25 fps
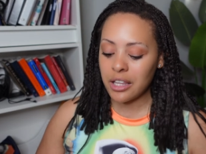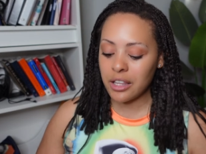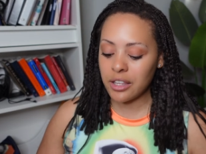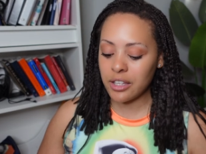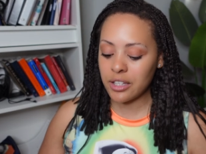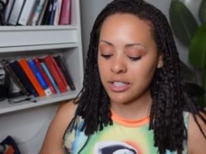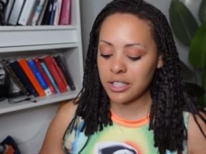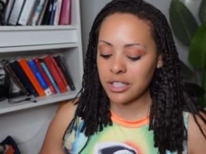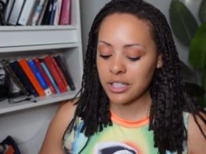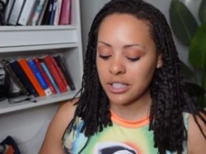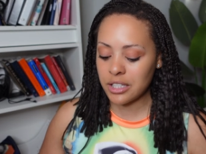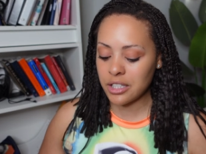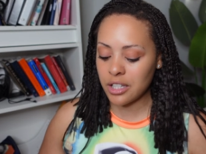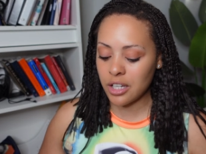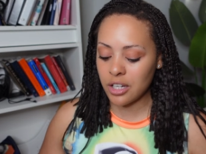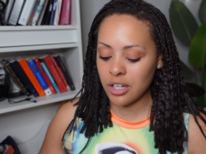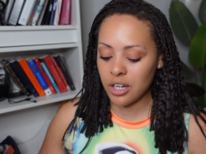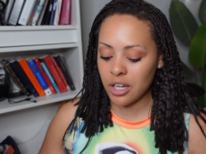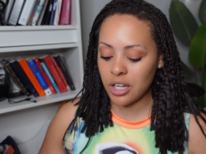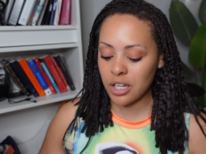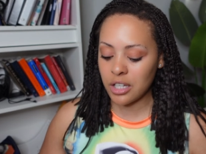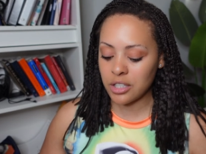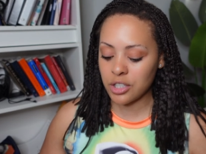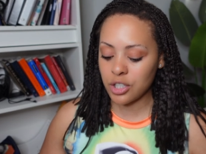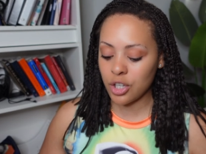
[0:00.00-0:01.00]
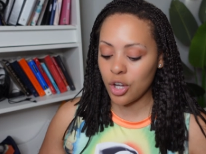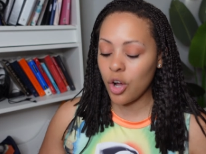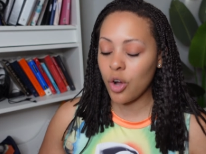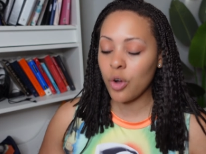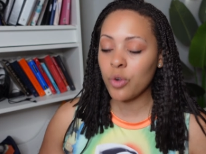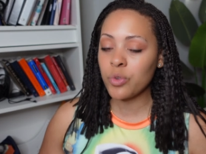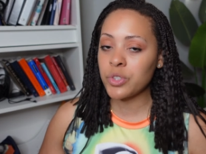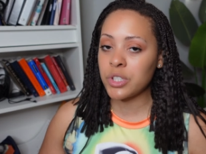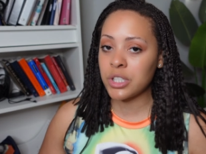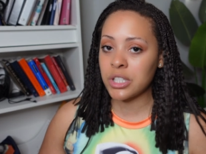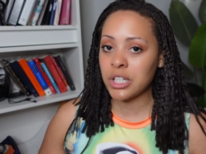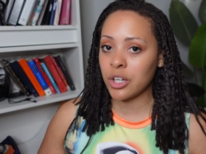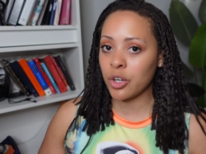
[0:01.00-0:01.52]
This is an its
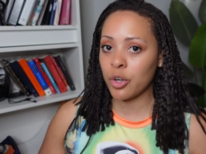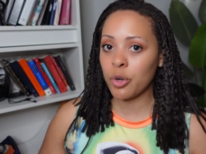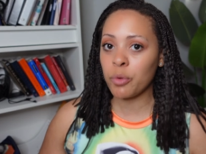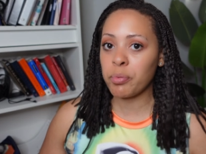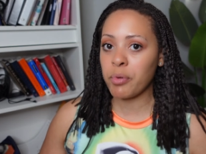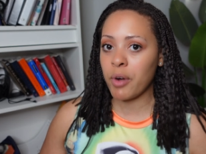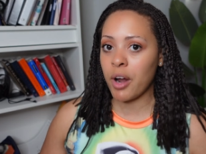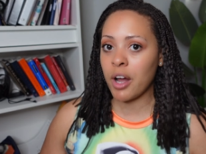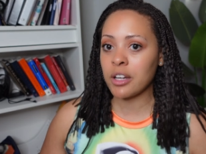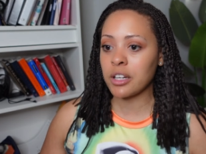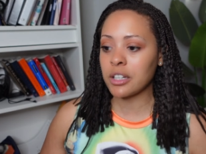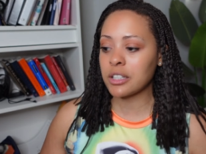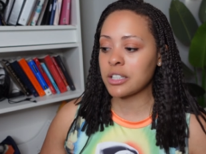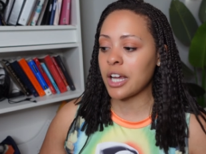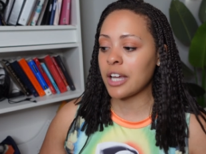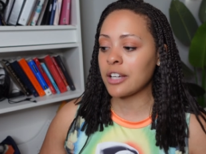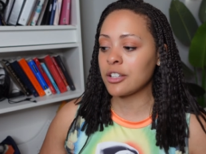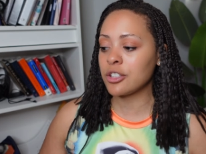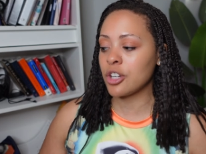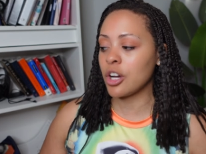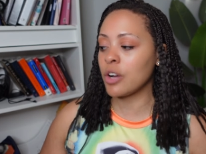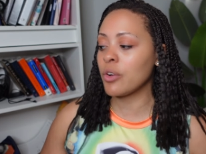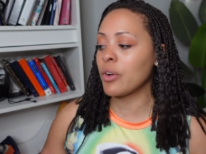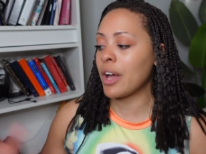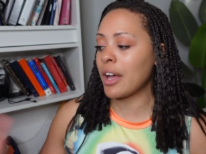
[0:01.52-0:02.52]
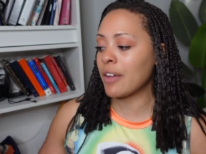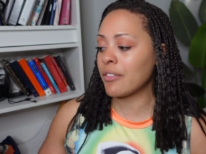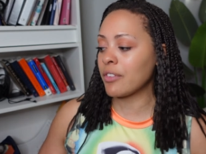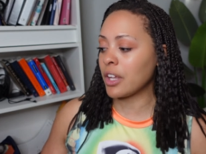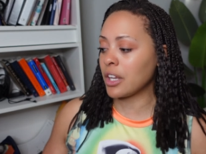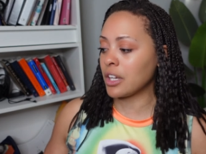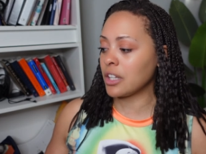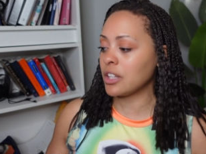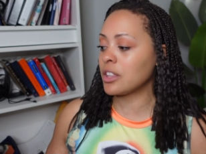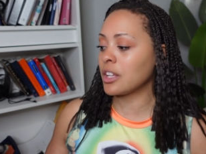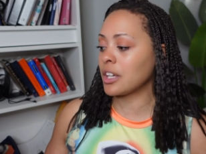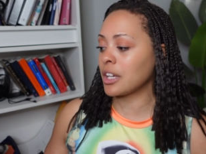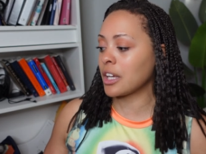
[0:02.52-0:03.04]
own single product. I don't have
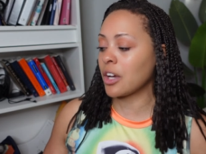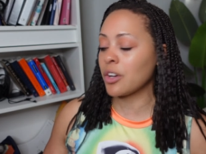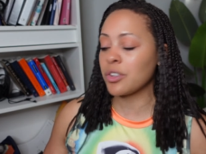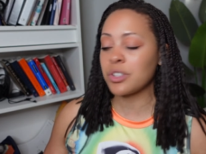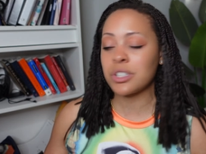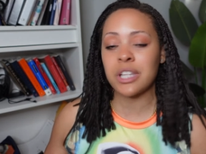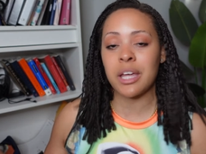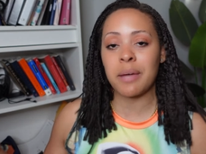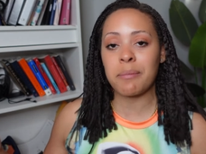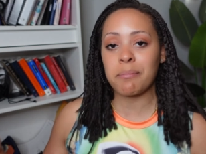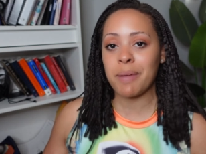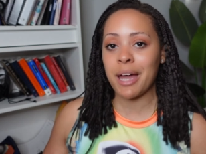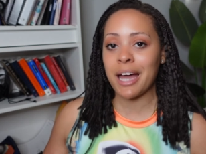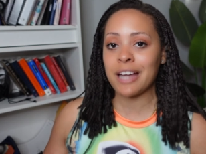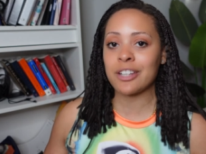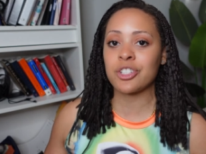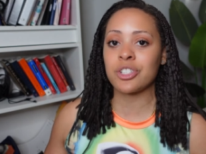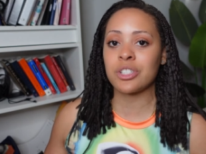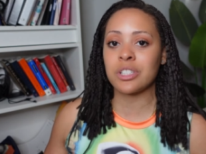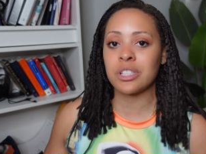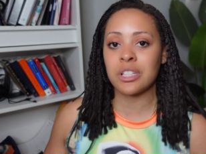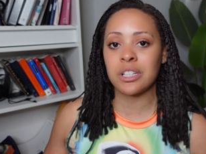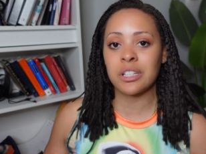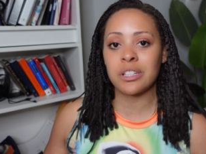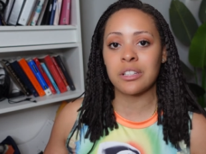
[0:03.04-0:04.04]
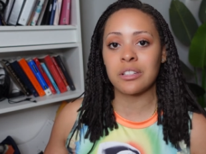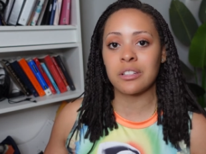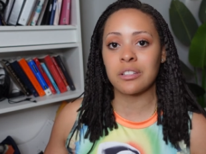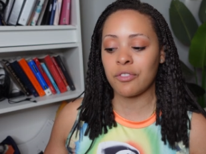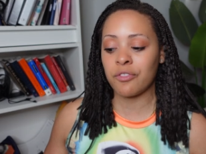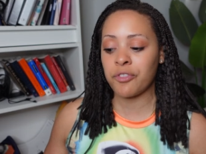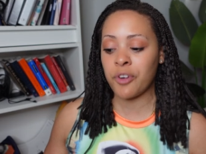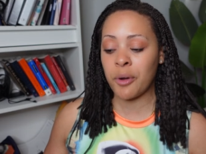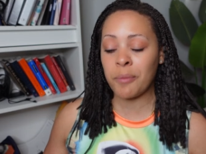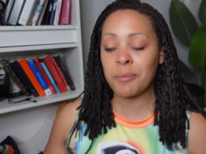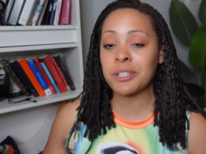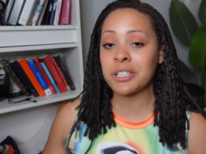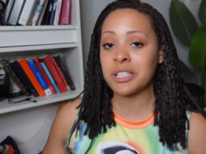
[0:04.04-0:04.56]
anything else that matches it
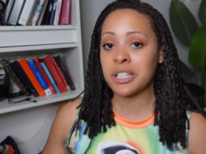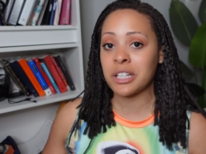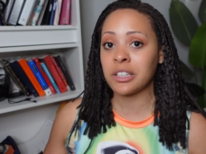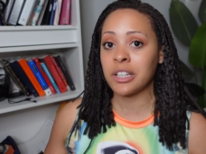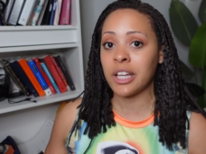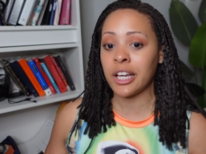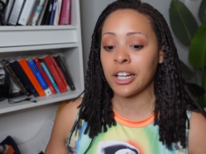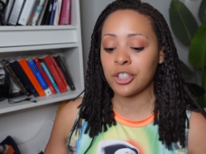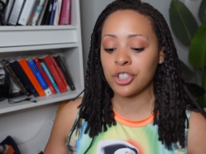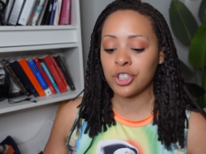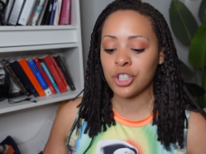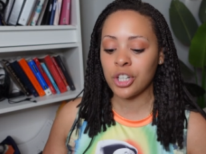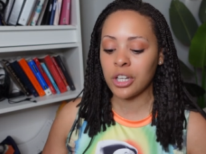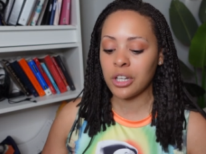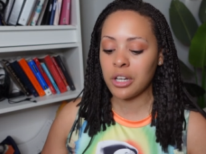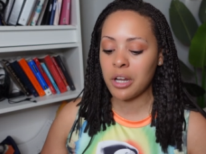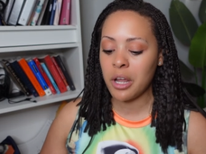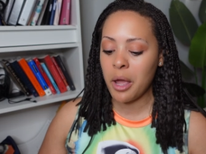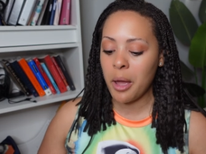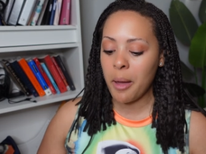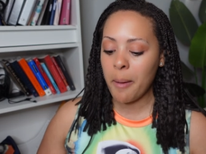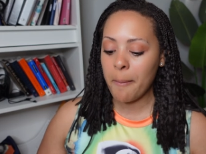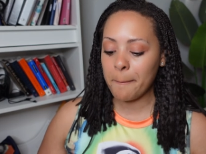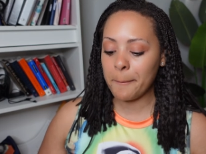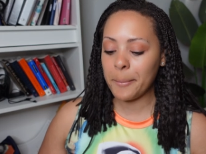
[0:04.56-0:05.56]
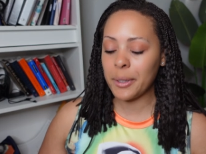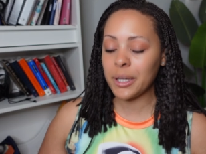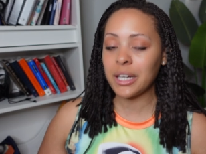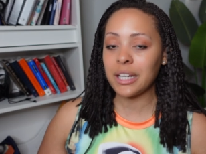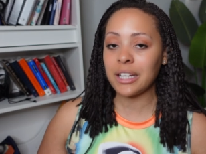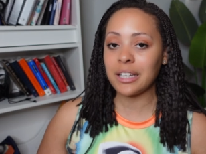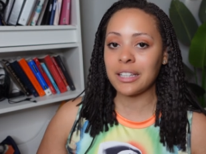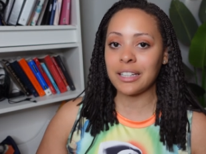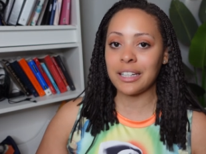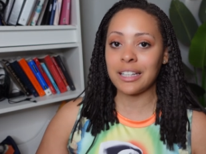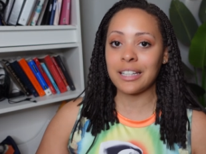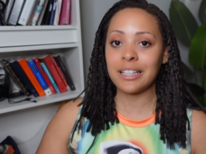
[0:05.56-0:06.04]
from its collection, but it